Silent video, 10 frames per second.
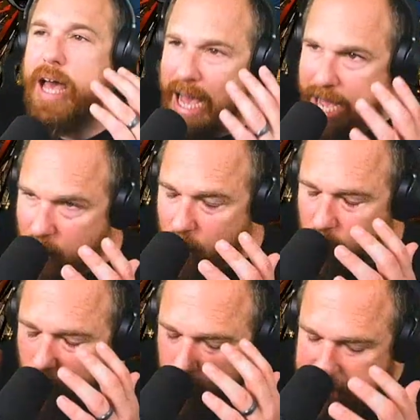
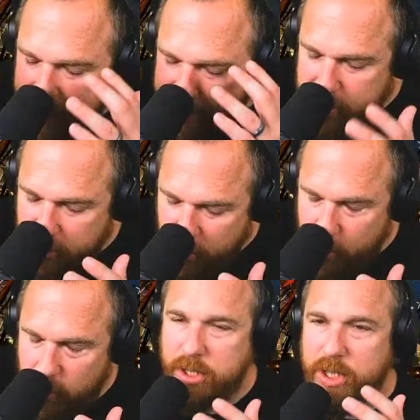How would they
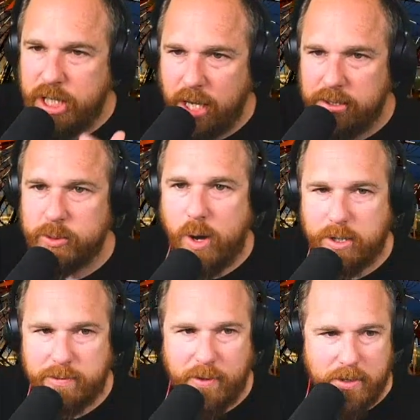do colored
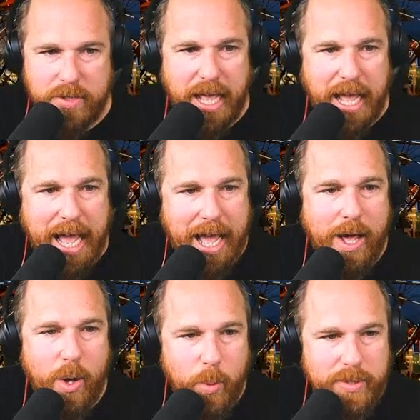waterfalls?
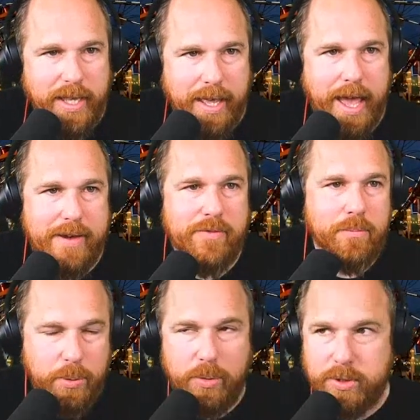How would they have
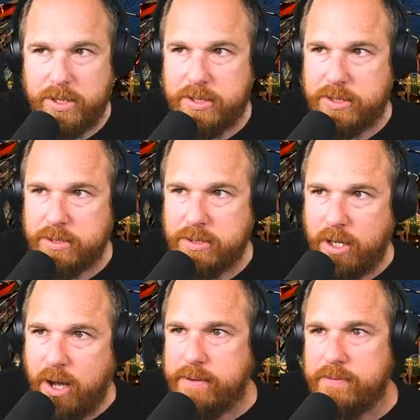pulled this
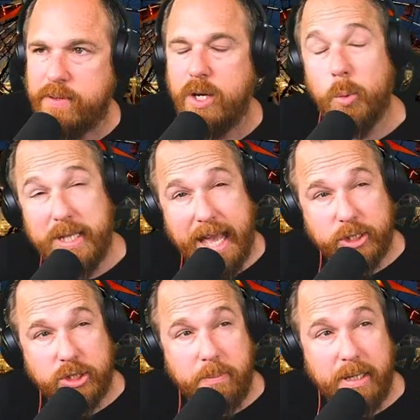off? Would they
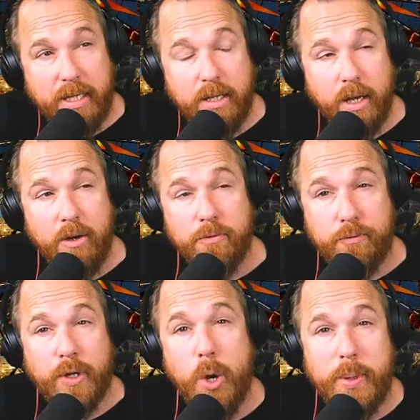actually be
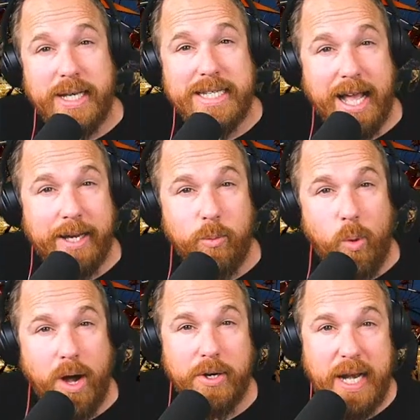flowing
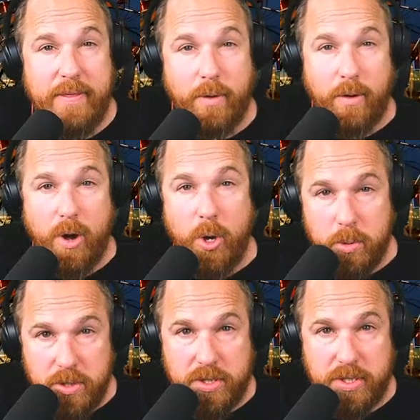dyed water in their
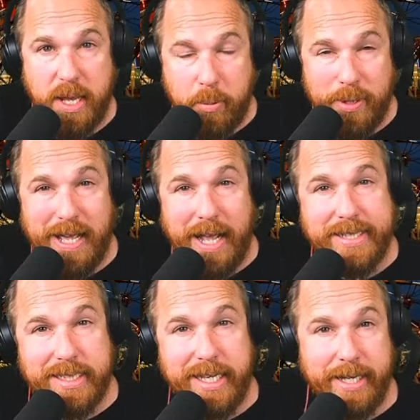own separate
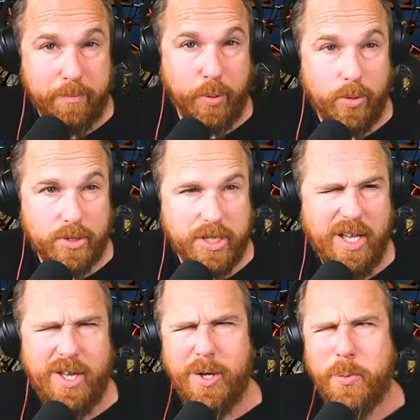isolated pools?
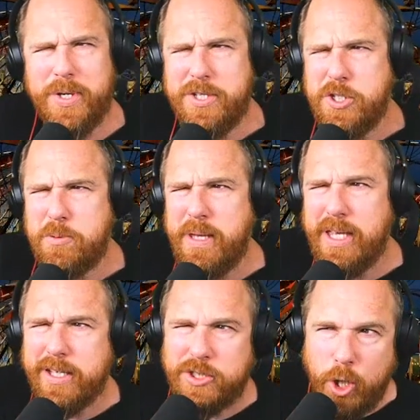Would it just be
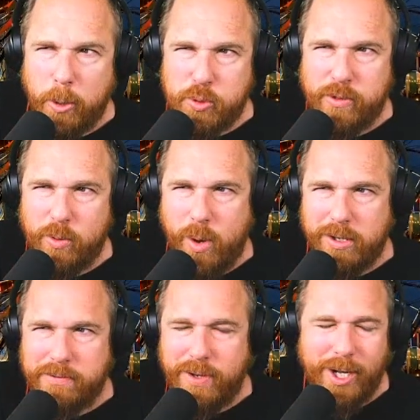a sculpture of a
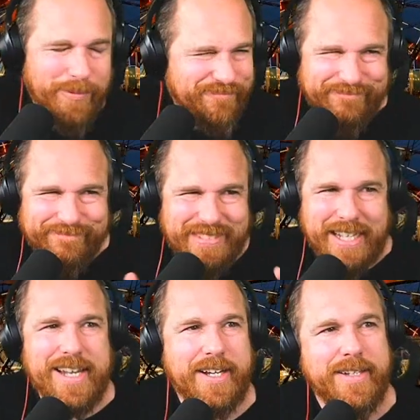waterfall?
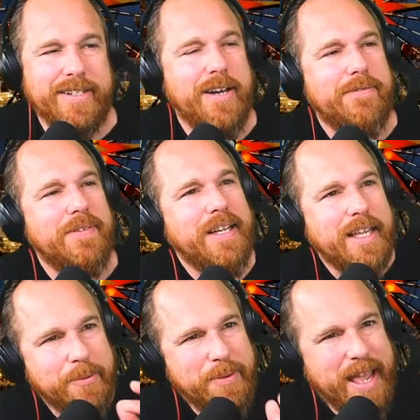That's not good enough.
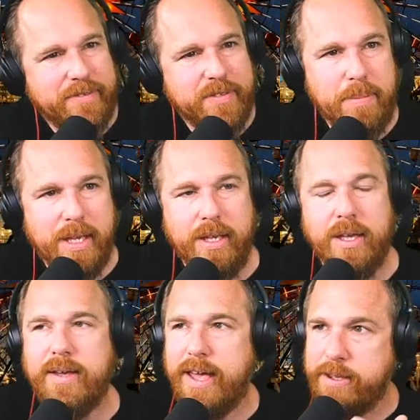It would have to be
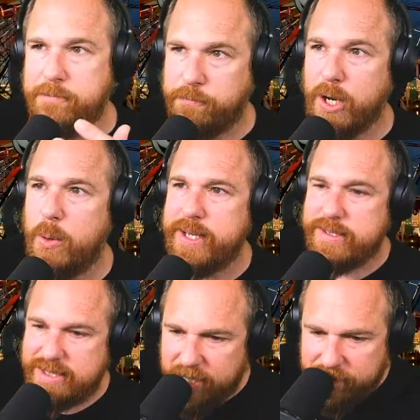a
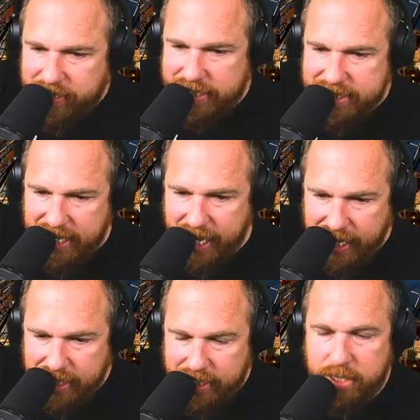flowing, self
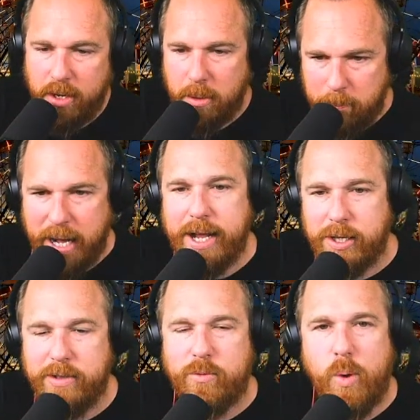contained
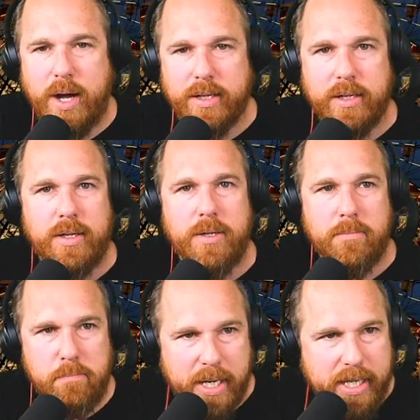pile of water,
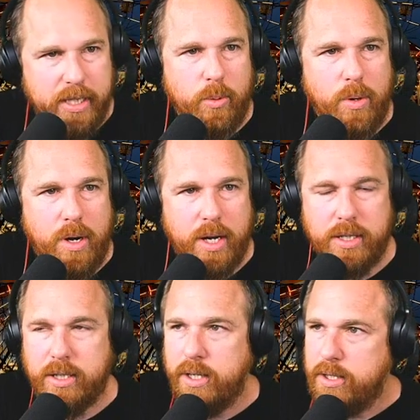bucket of
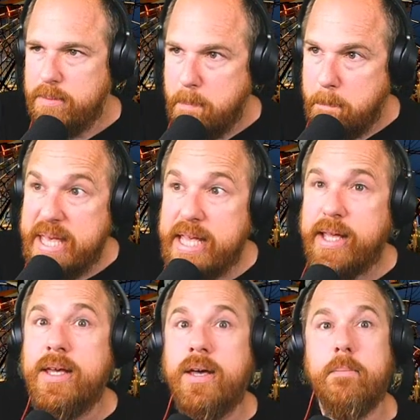water,
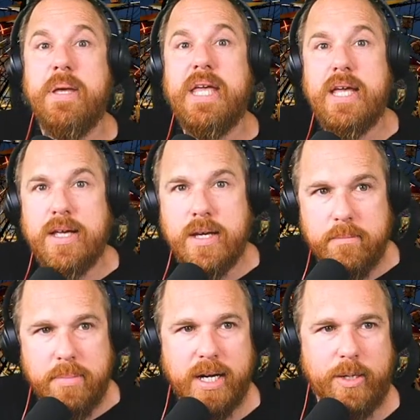big, big
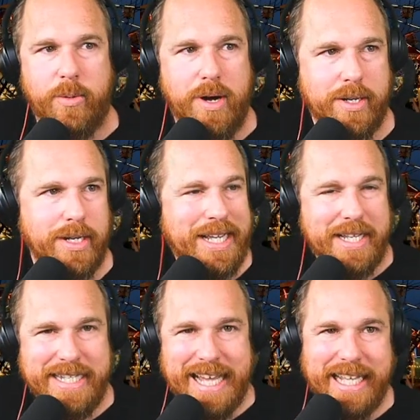bucket of water,
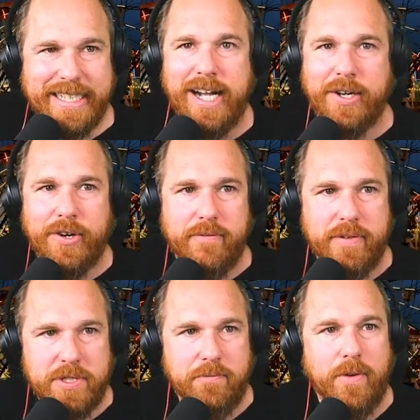dyed the color of its